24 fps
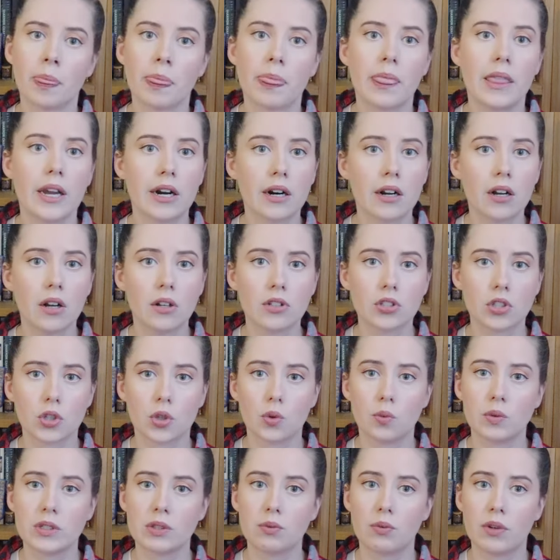Their culture
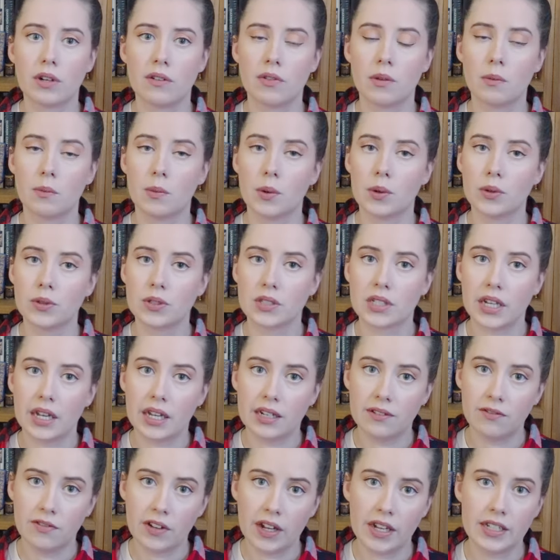was one of the most
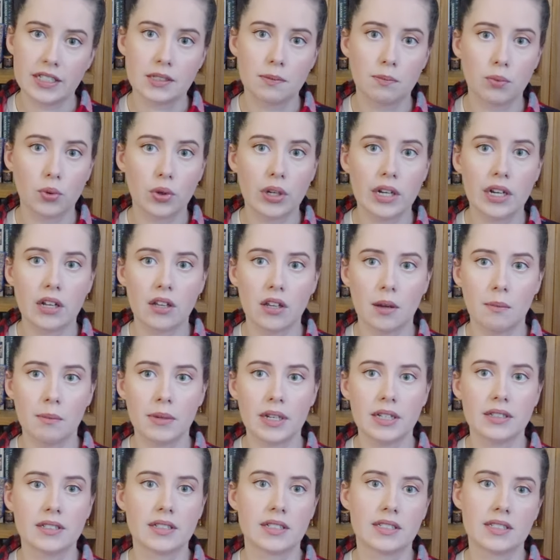advanced
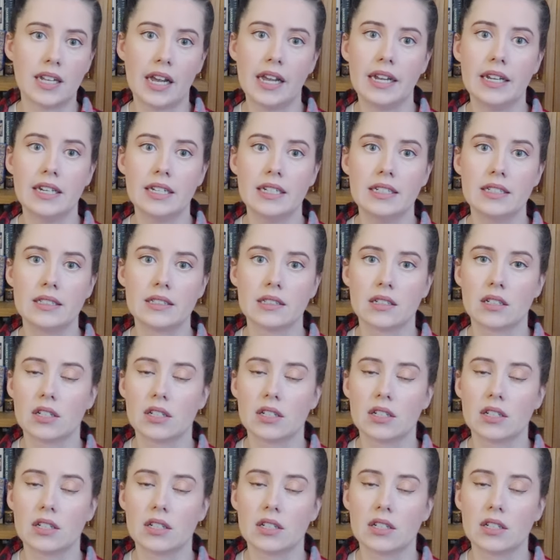pre-Columbian societies,